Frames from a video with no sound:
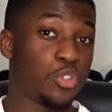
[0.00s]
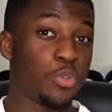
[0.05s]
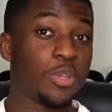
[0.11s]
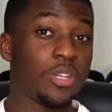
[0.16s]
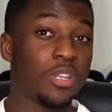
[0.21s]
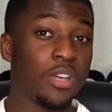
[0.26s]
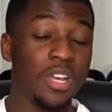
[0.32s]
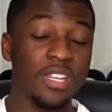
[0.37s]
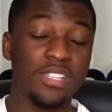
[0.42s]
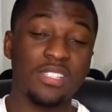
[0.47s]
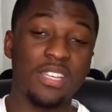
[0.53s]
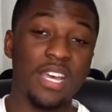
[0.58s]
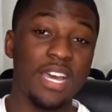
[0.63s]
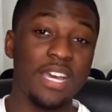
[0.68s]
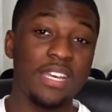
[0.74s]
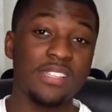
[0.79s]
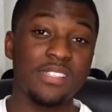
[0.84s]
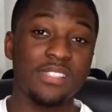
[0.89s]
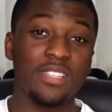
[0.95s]
in her
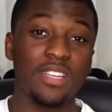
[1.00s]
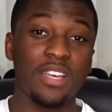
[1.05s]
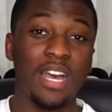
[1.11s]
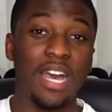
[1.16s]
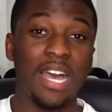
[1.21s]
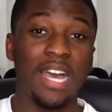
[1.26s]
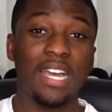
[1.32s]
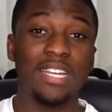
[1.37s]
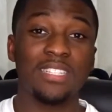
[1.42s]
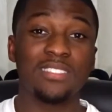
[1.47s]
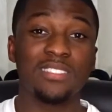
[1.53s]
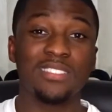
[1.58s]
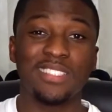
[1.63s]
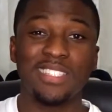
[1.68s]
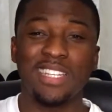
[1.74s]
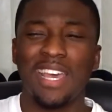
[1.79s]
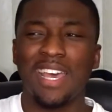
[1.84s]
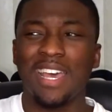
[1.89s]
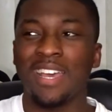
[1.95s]
size, and
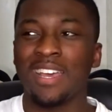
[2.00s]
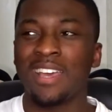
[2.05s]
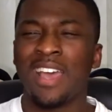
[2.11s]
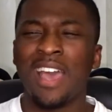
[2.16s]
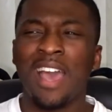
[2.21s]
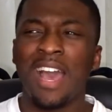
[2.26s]
yeah,